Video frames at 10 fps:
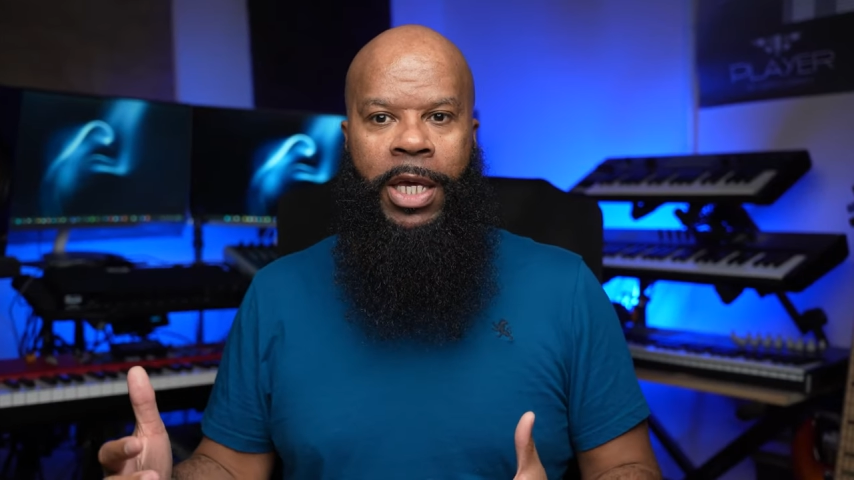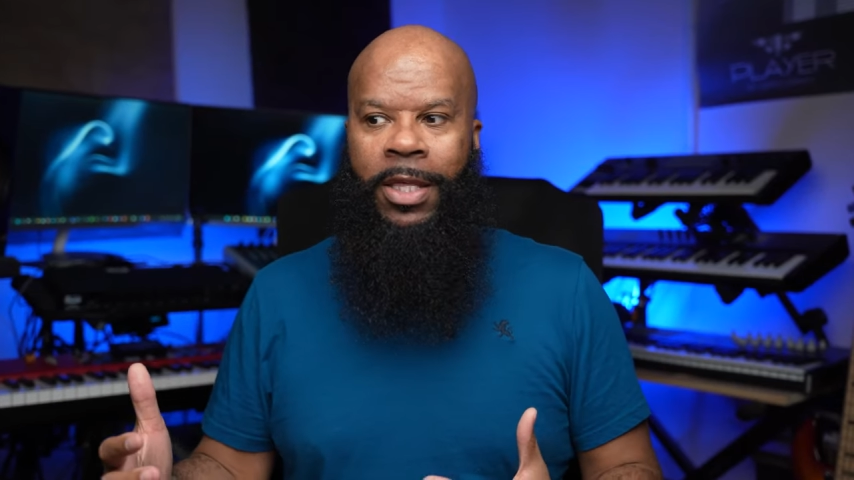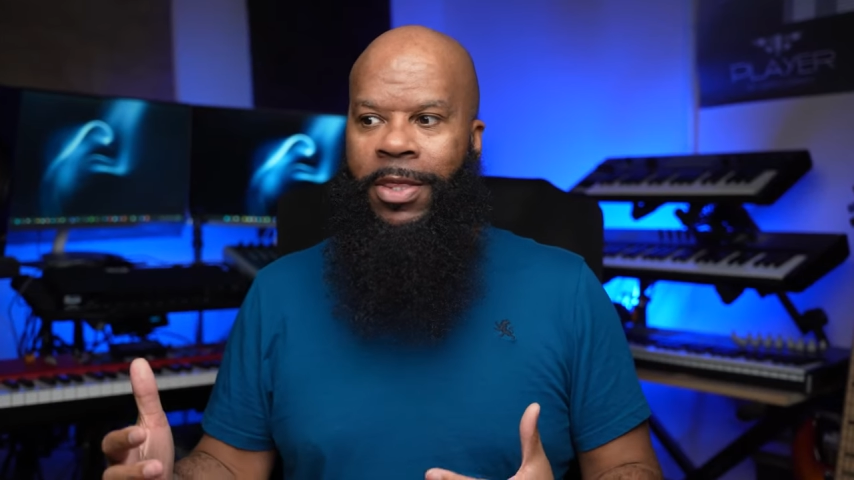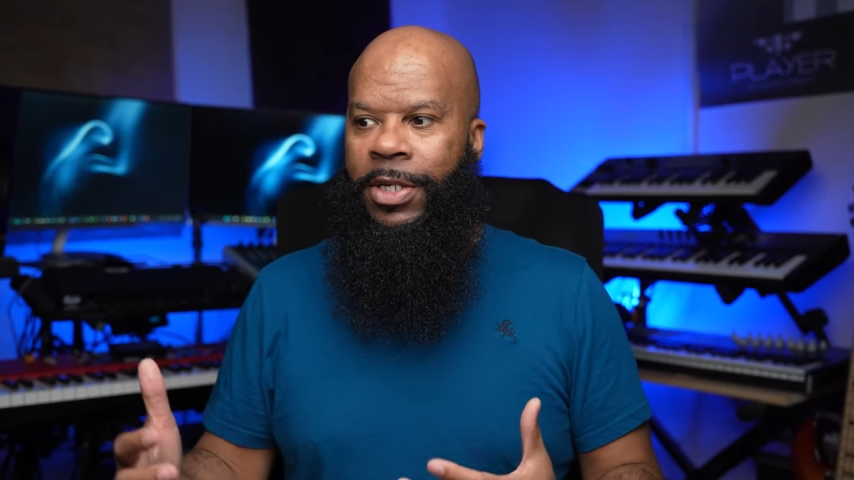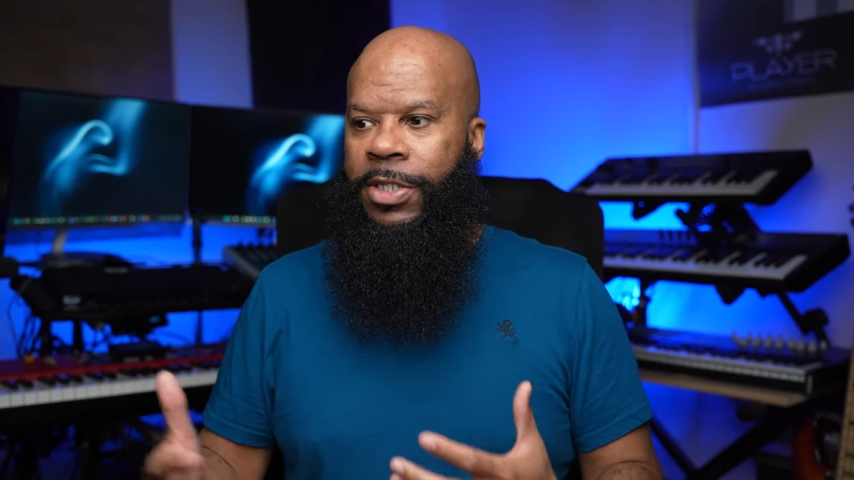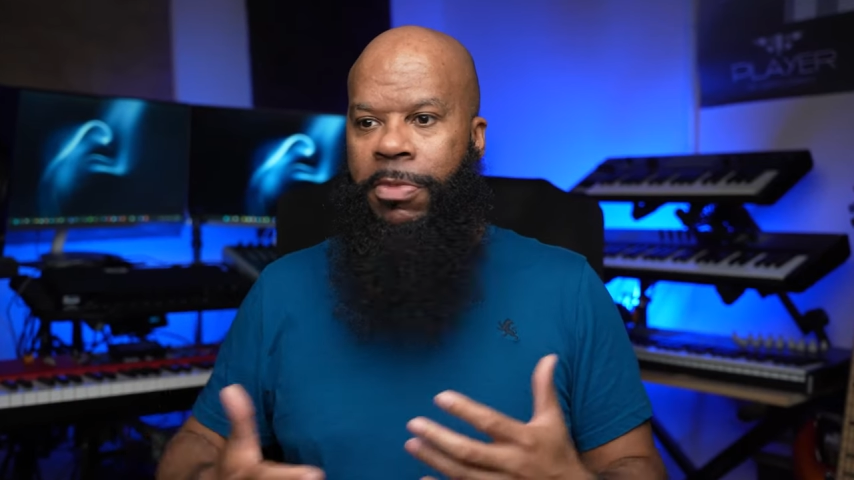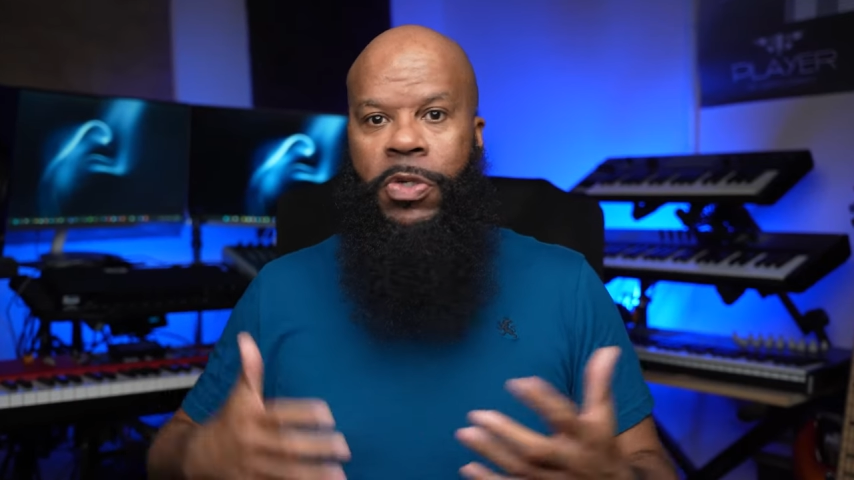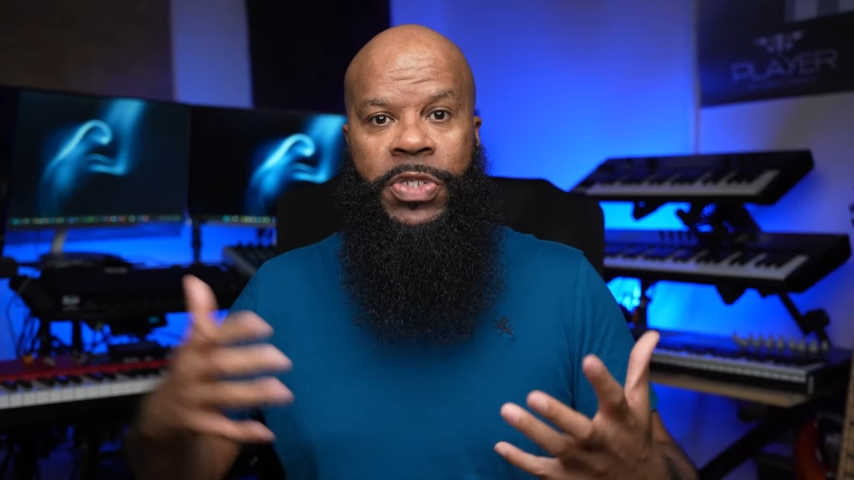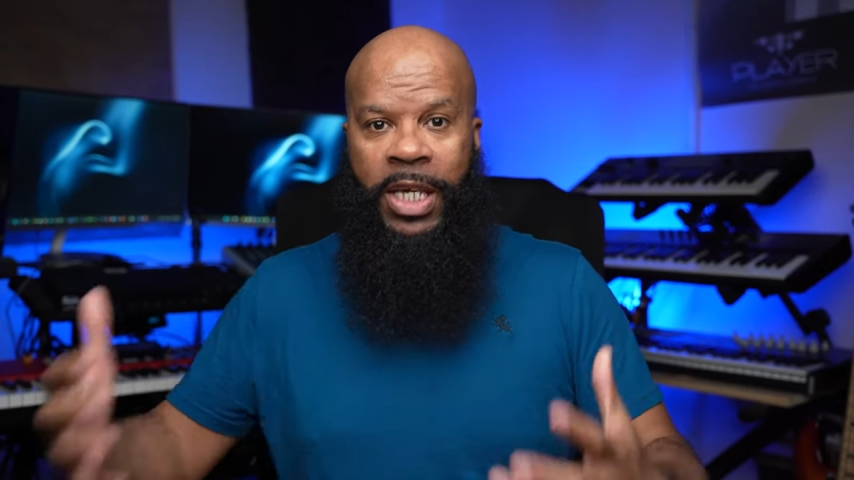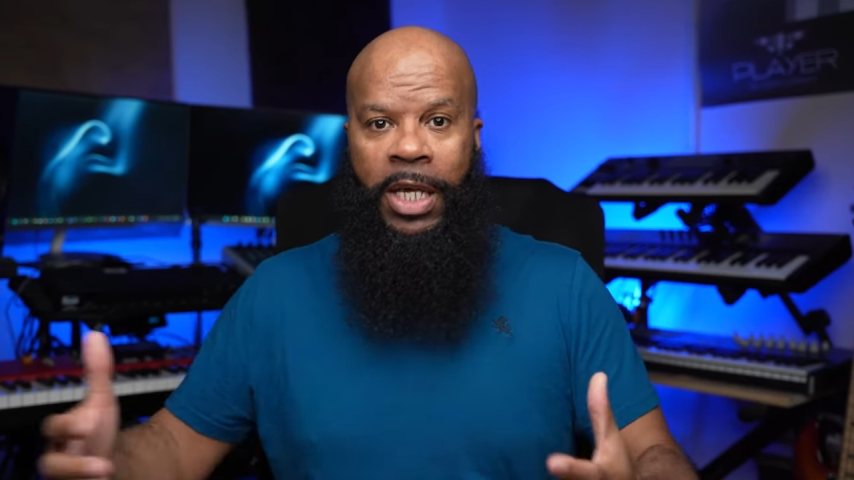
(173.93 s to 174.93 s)
in this
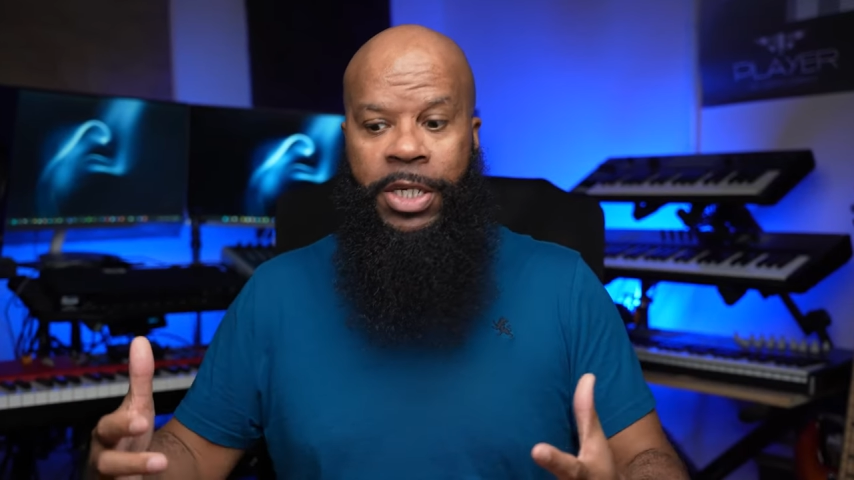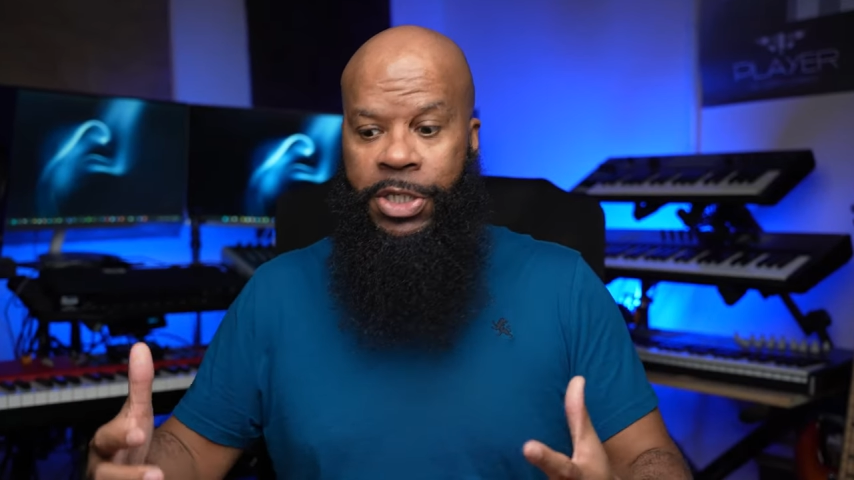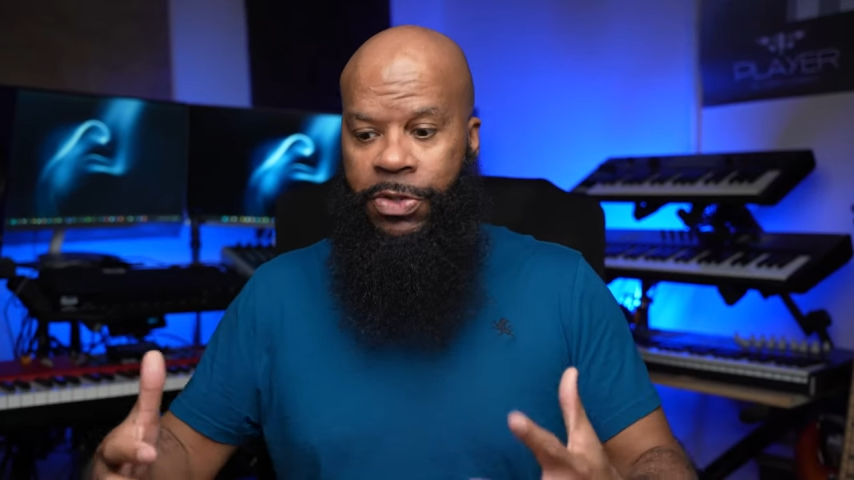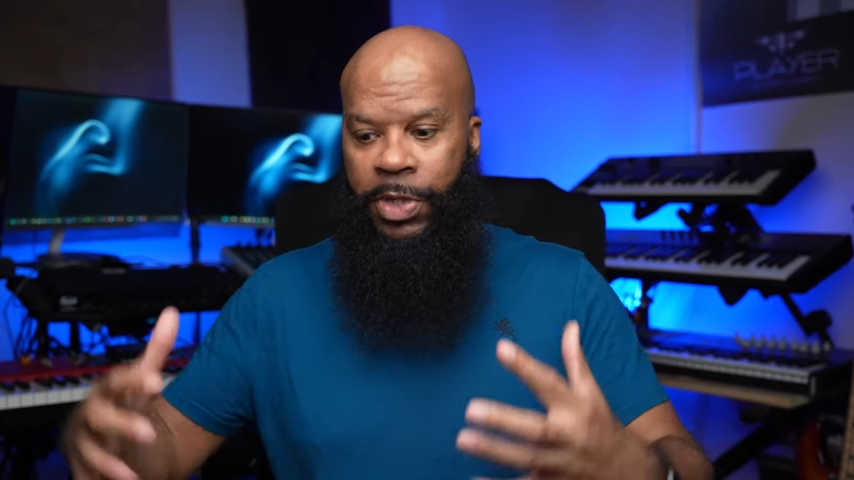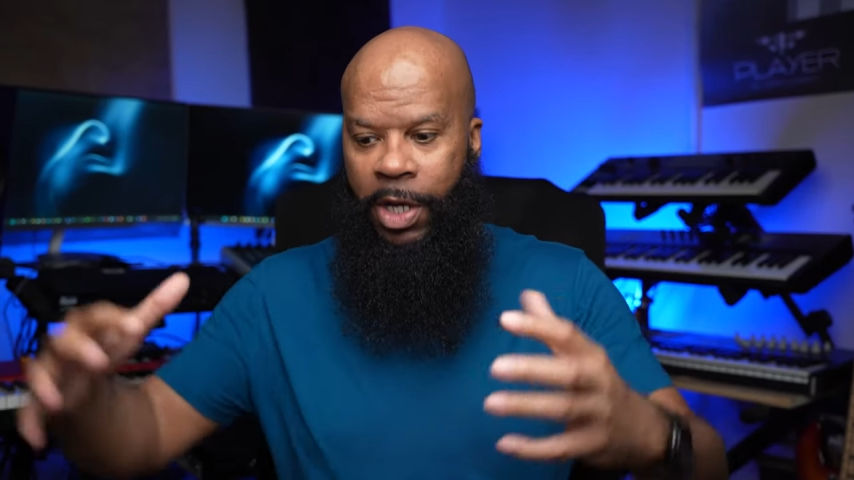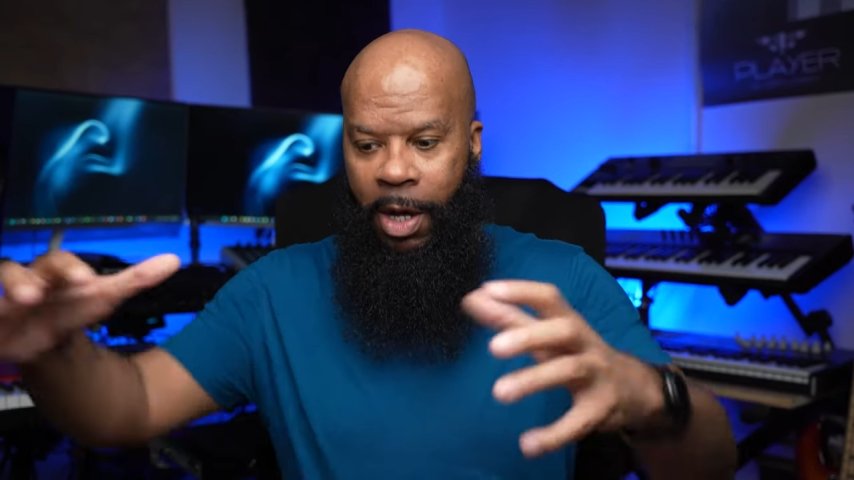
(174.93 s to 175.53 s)
music industry